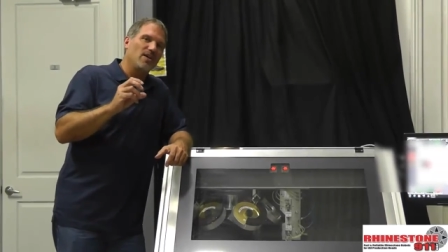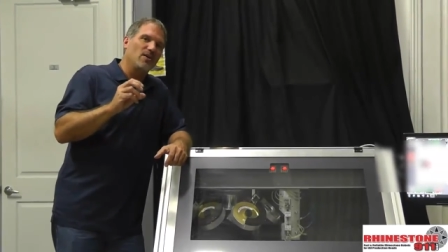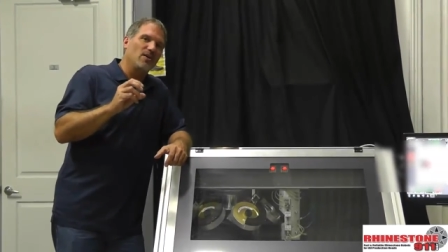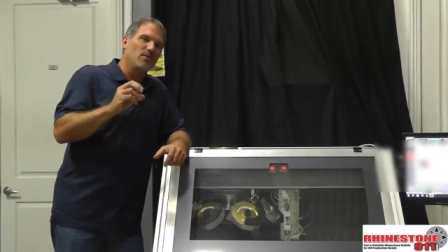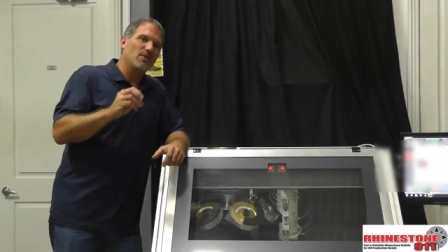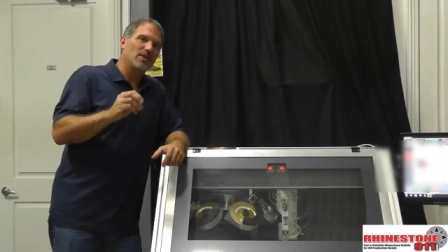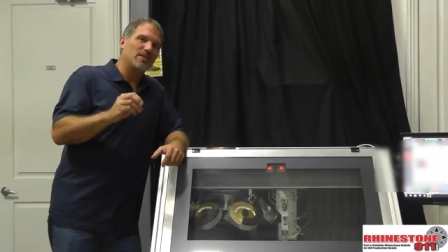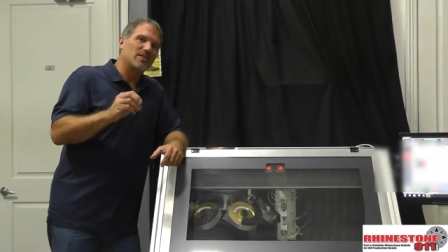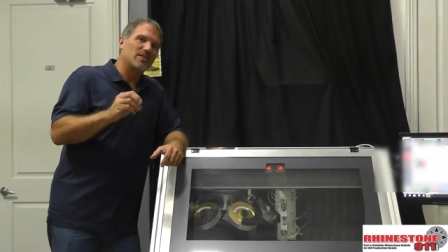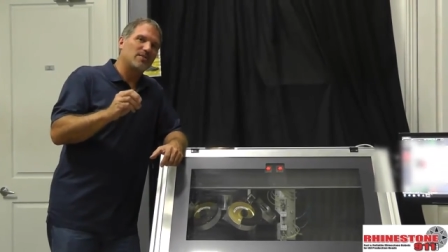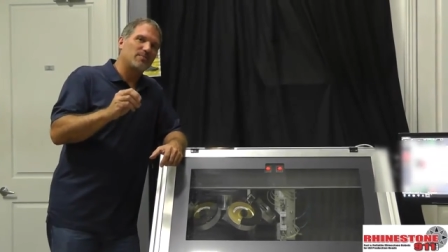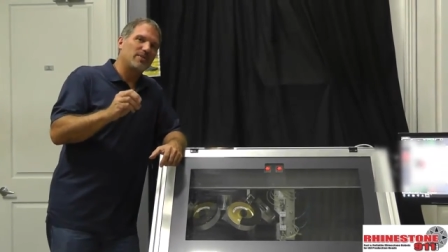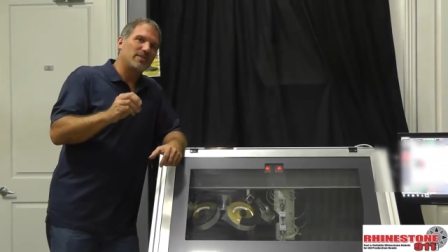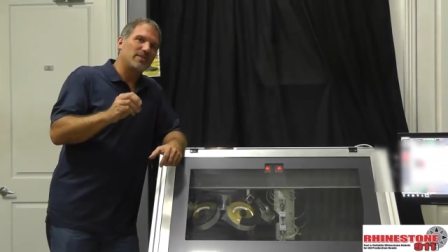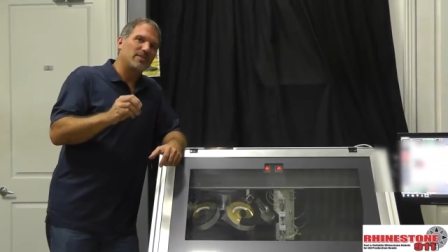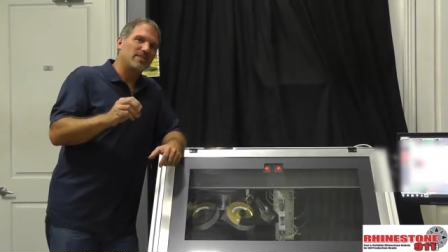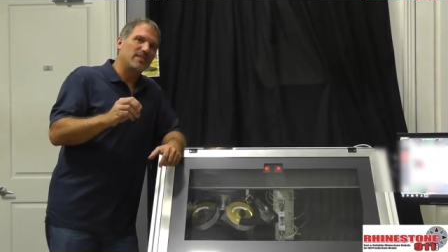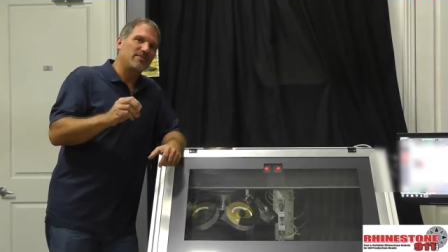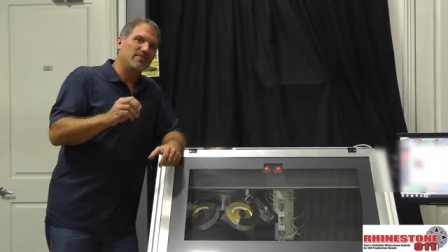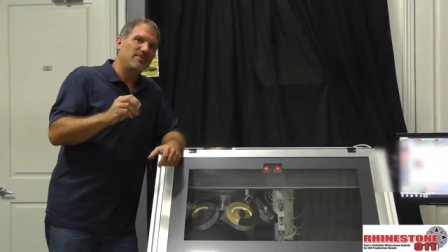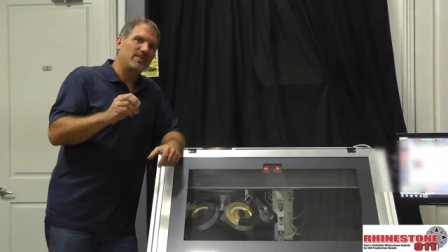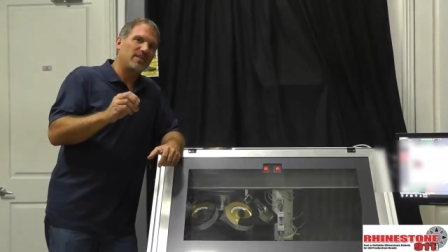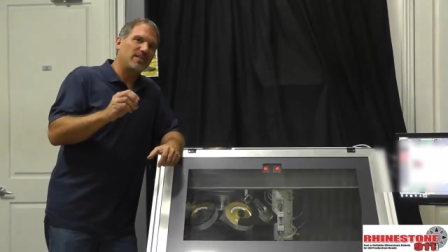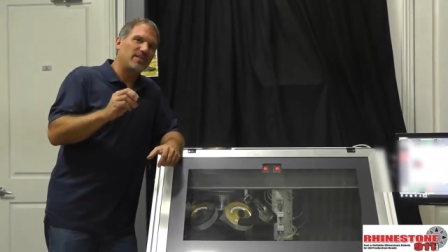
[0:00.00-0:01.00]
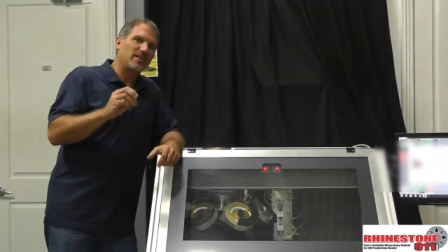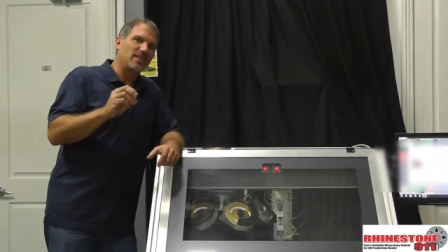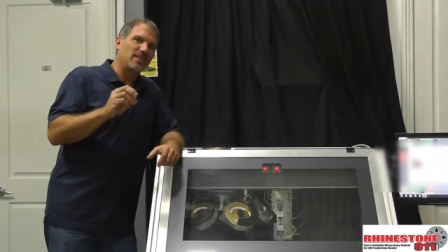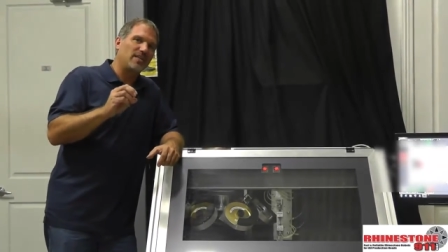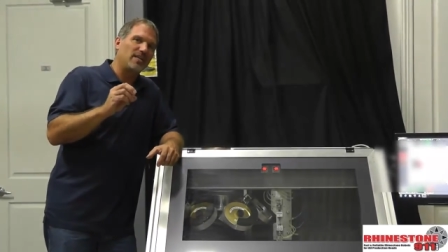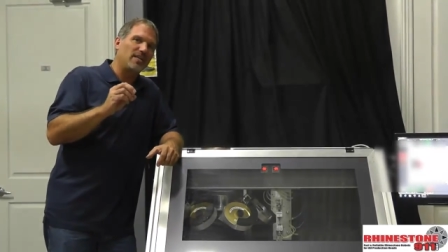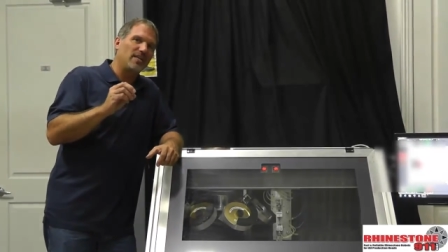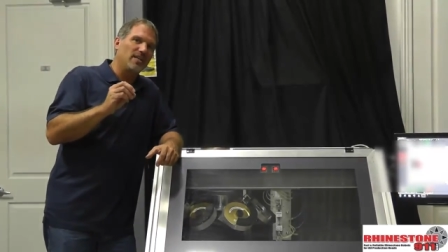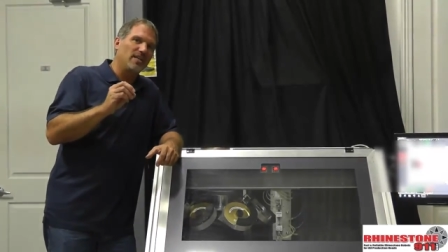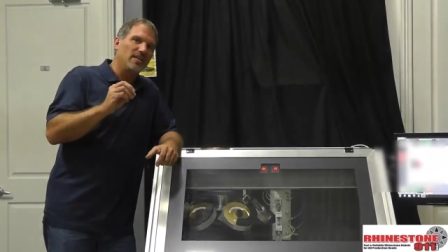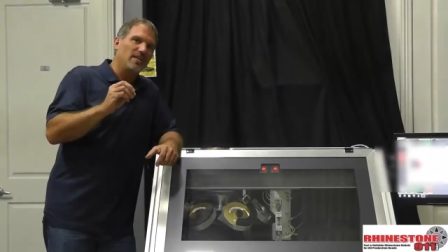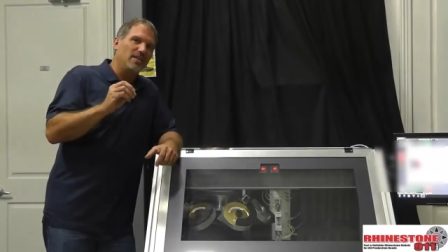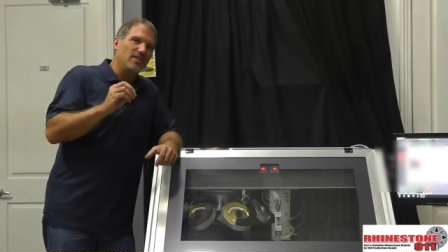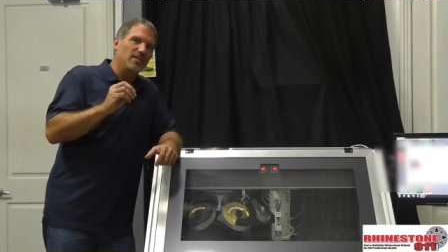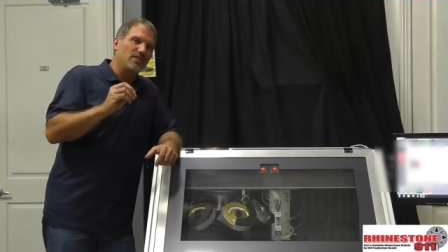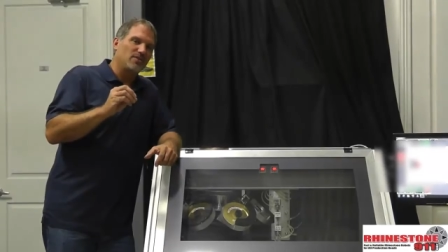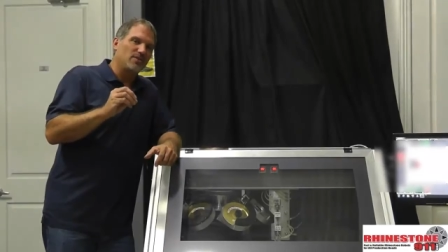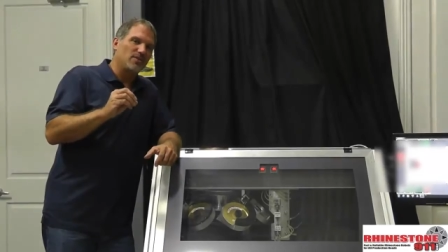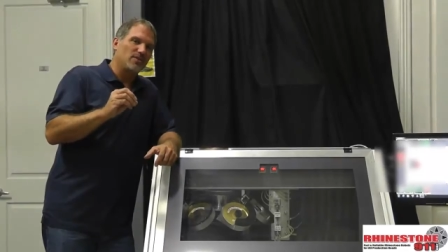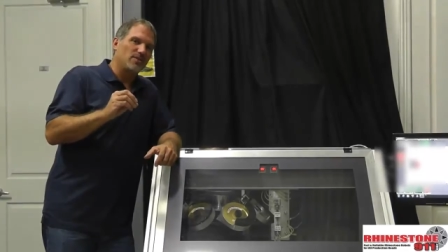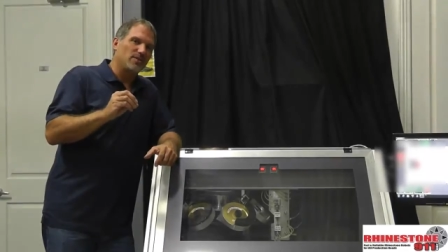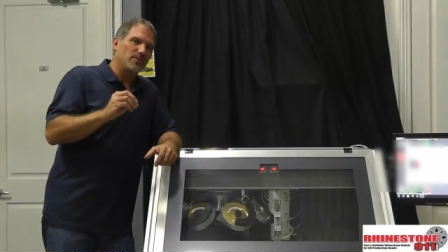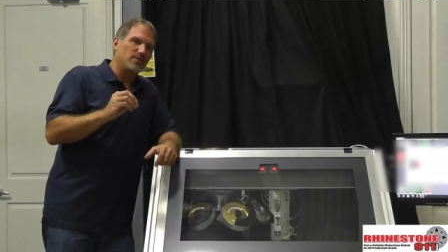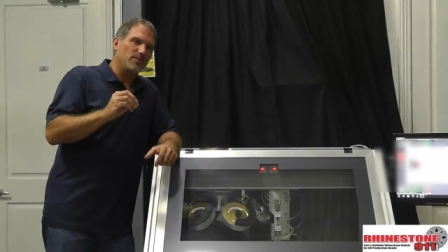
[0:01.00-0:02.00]
was specifically
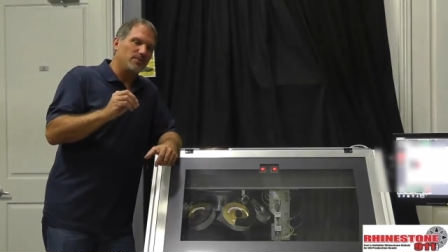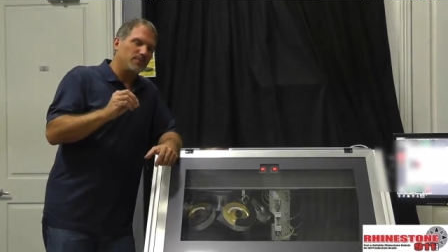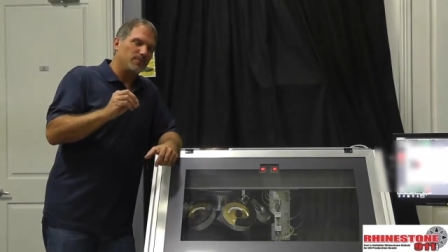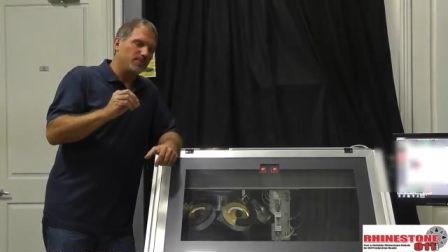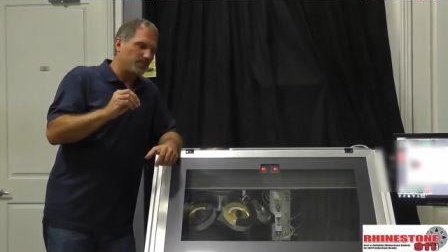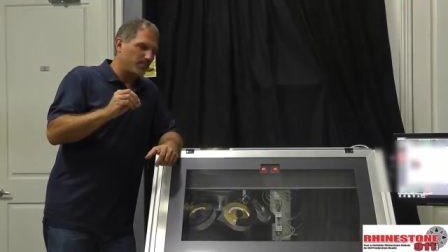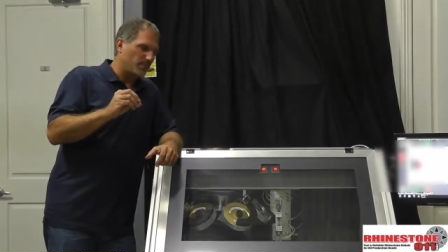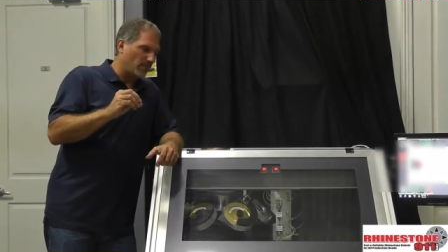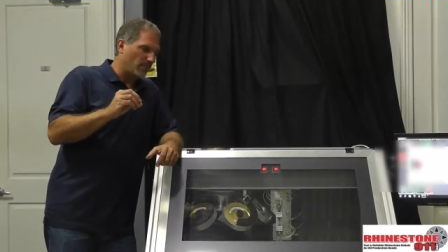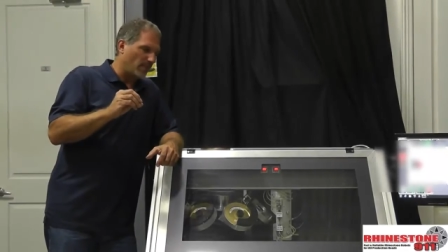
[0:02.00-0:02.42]
to